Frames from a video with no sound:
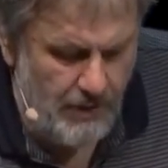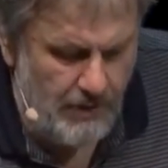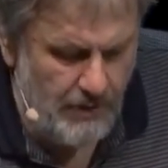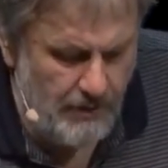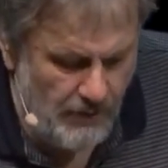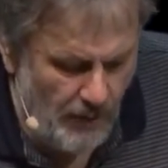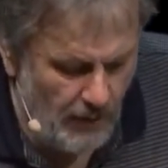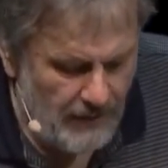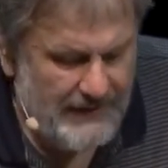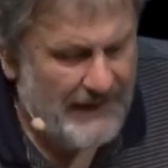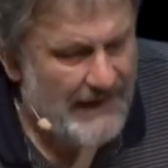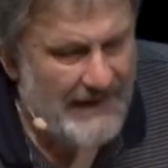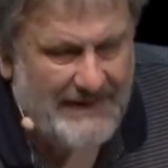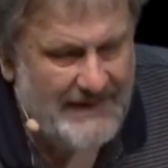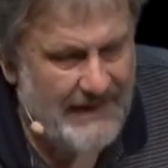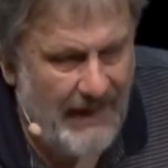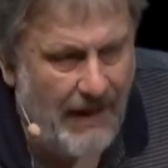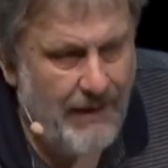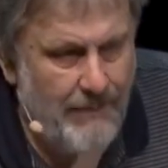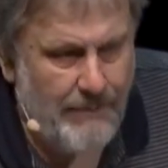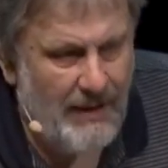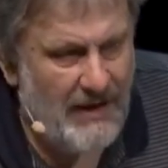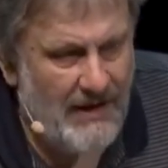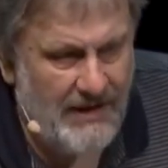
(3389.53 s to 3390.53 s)
not a
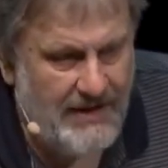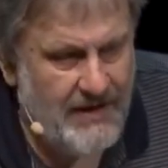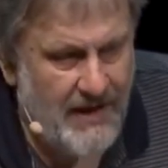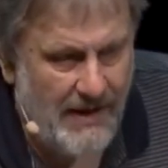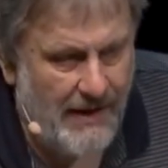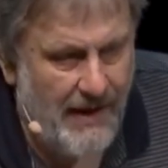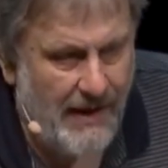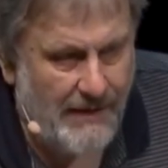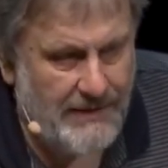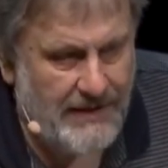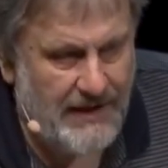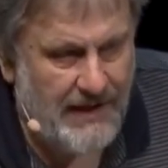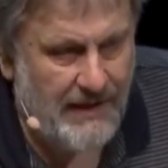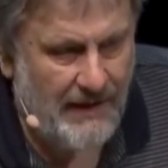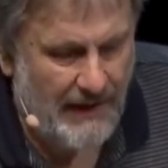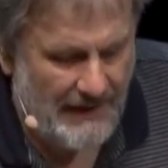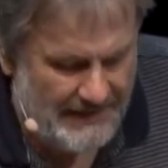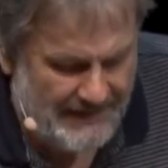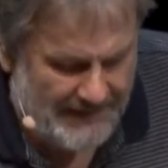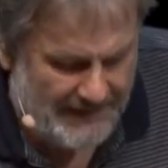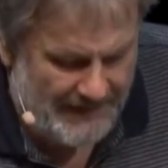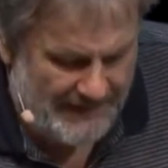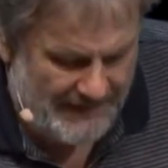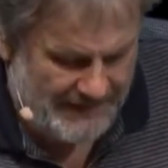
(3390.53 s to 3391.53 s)
stable hierarchical
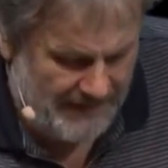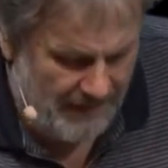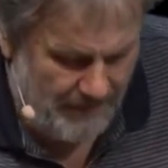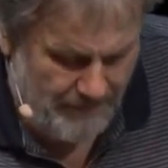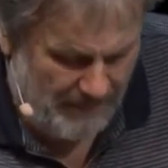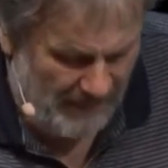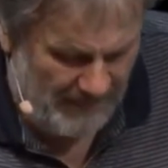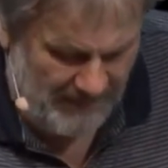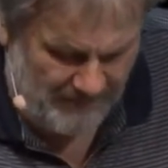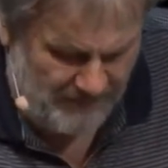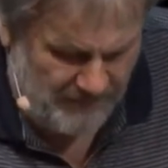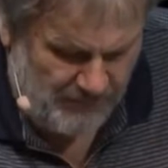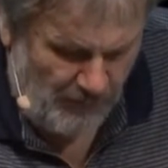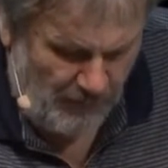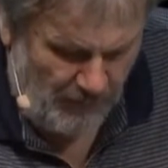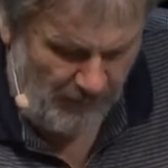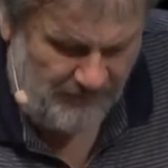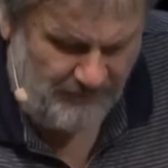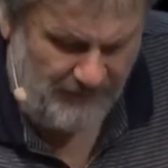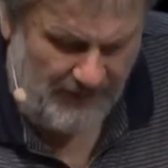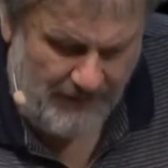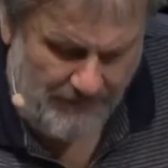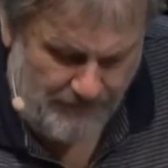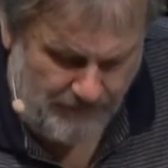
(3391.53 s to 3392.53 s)
system, but full
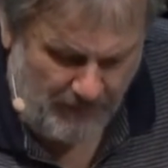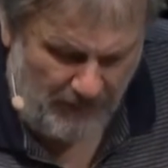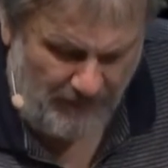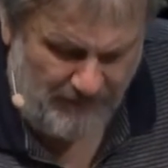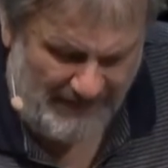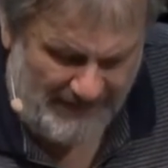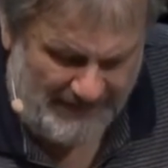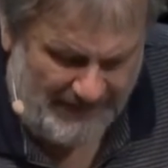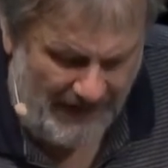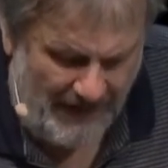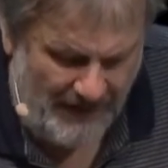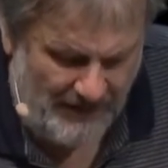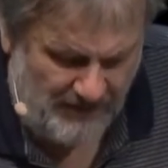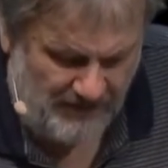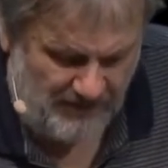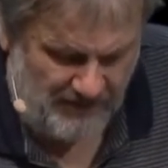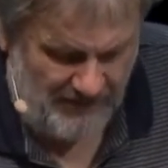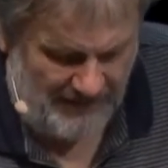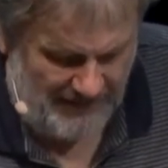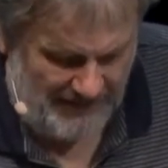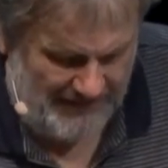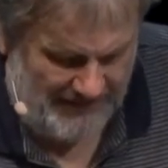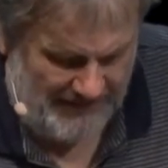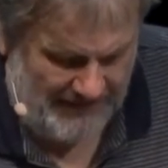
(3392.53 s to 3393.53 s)
of
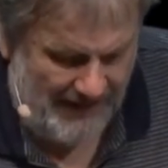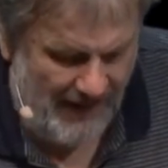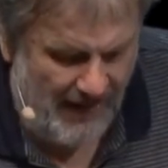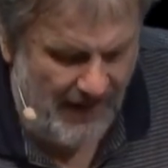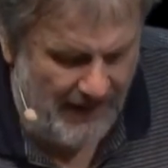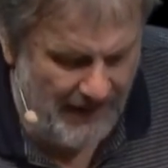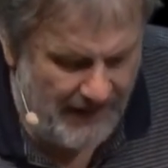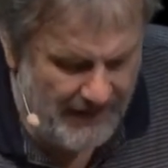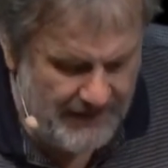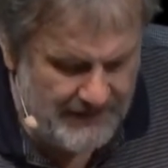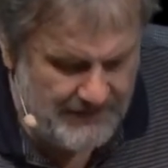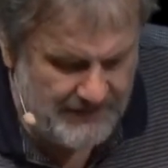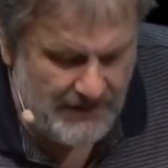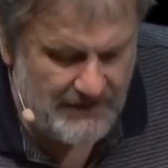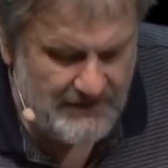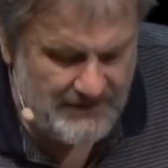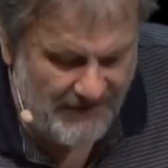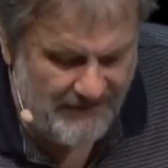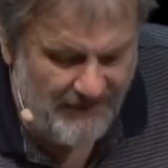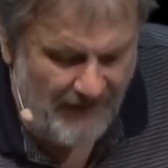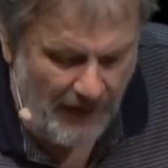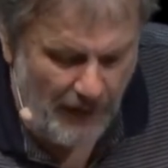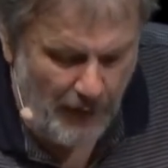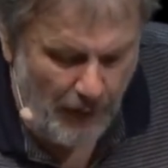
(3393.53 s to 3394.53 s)
improvisations. It
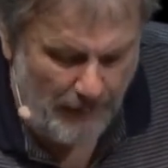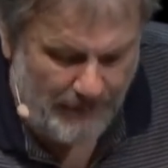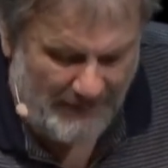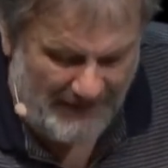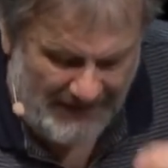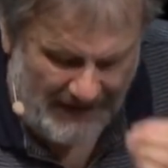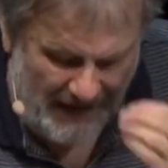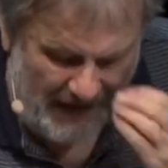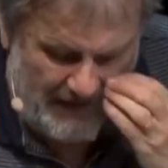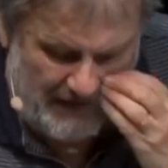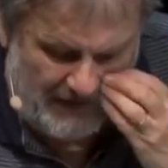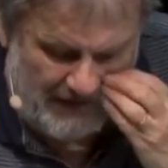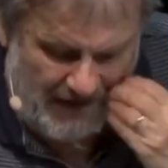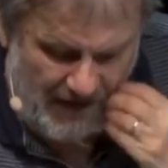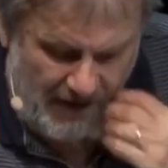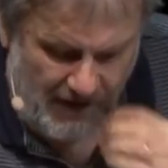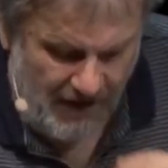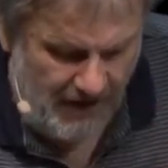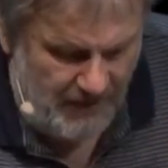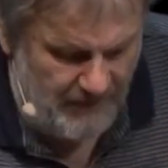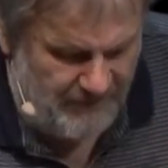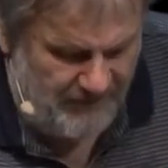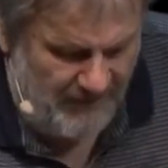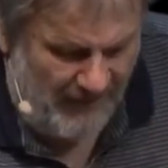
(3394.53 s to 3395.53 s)
develops like
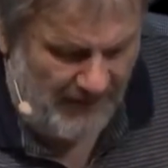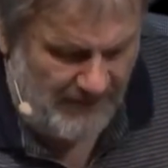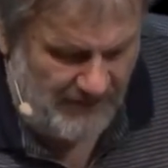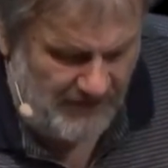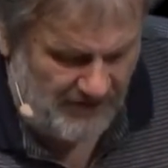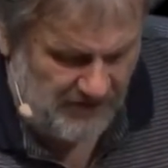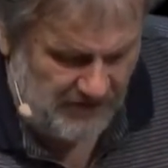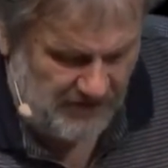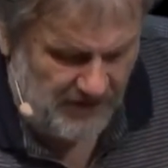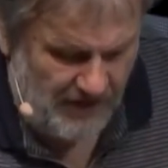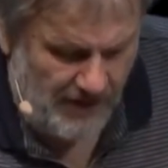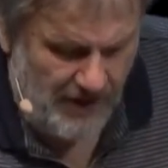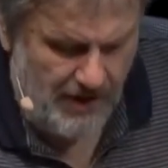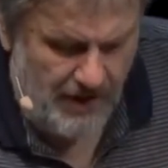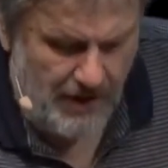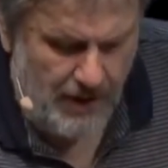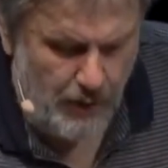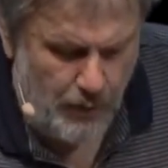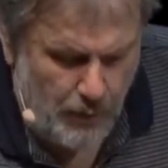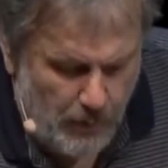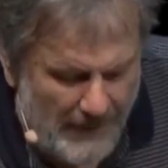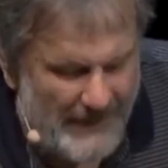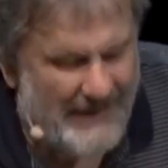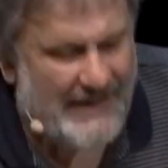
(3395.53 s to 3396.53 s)
French
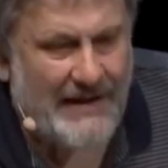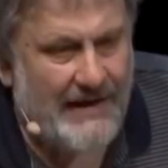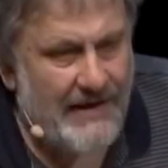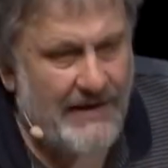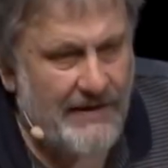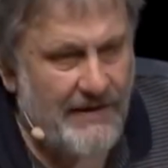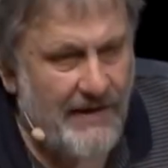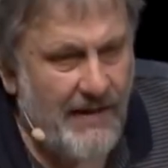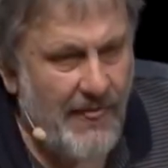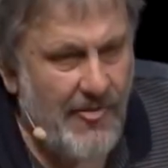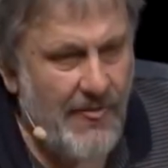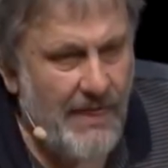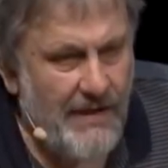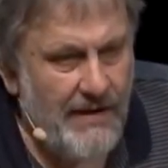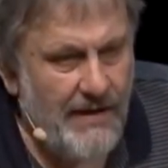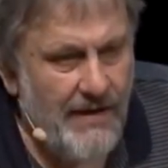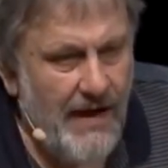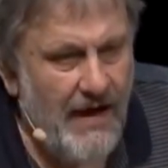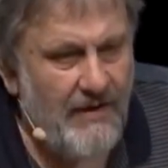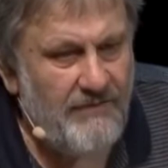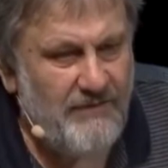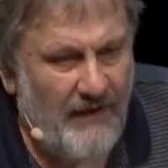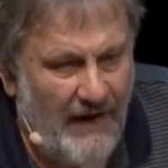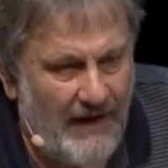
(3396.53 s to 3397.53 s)
cuisine.
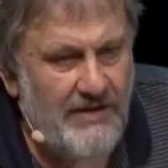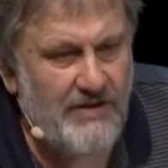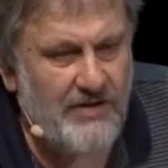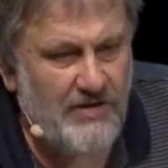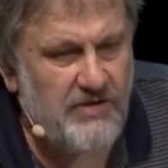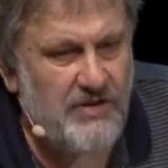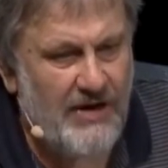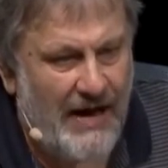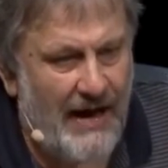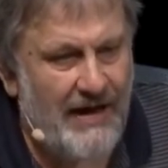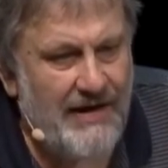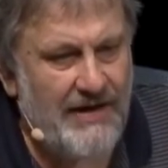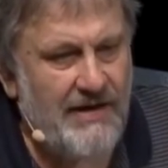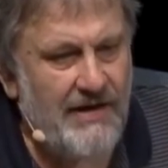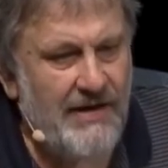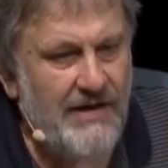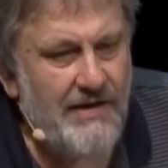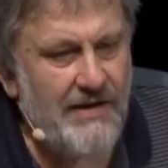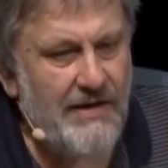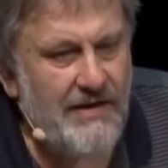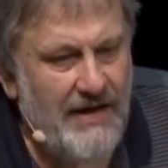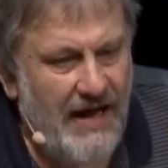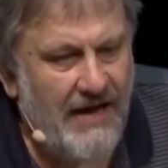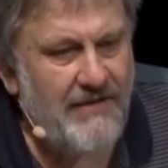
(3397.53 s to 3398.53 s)
A French guy
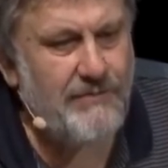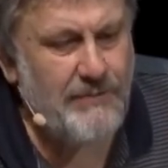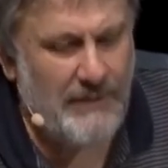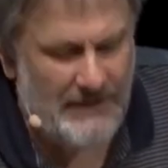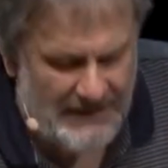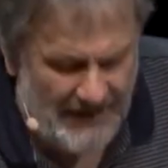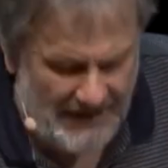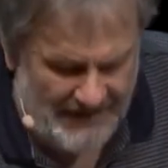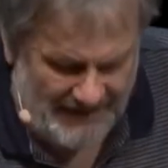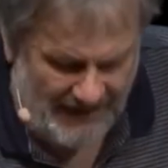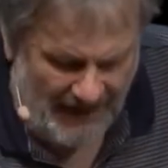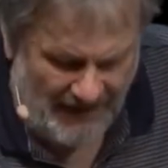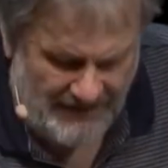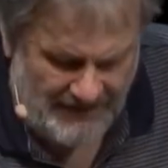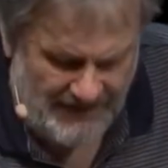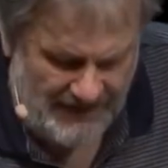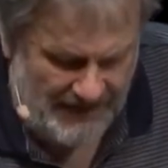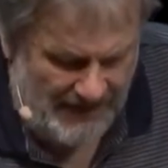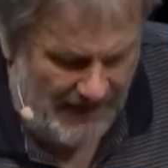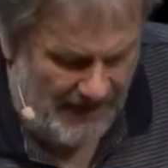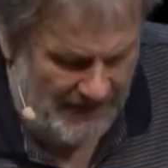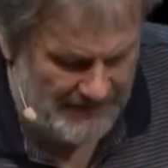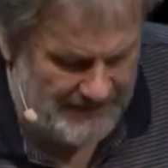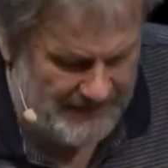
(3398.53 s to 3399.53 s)
gave me this
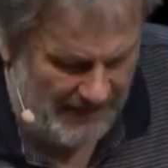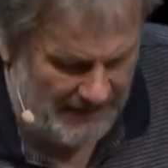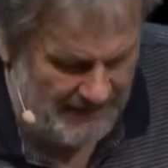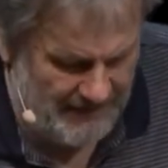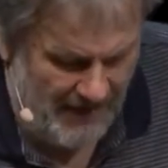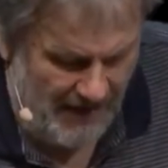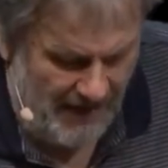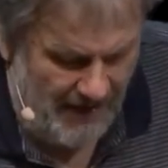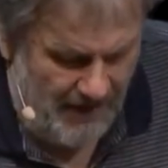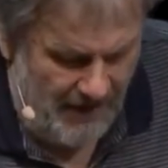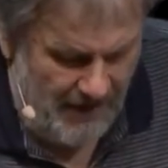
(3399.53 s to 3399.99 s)
idea that